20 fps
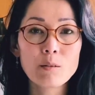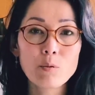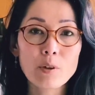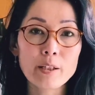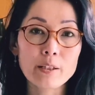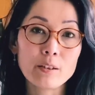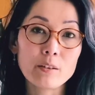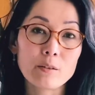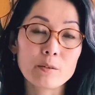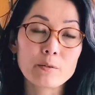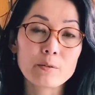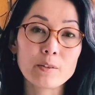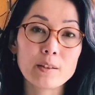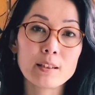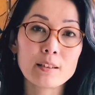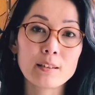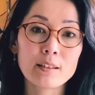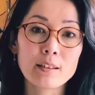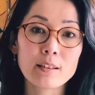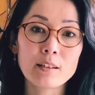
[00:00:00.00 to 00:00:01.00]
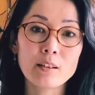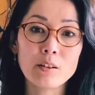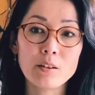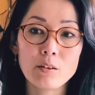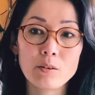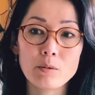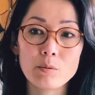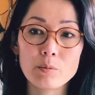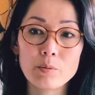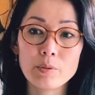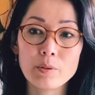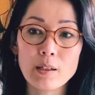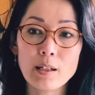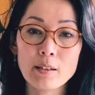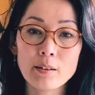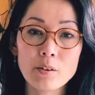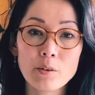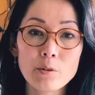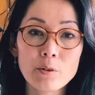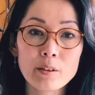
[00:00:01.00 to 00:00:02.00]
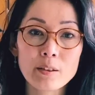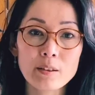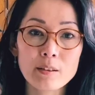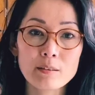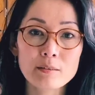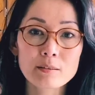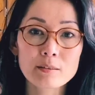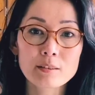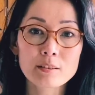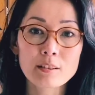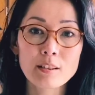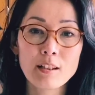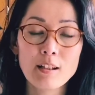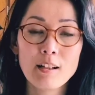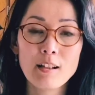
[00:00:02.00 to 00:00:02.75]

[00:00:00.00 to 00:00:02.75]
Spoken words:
what you're feeling of annoyance,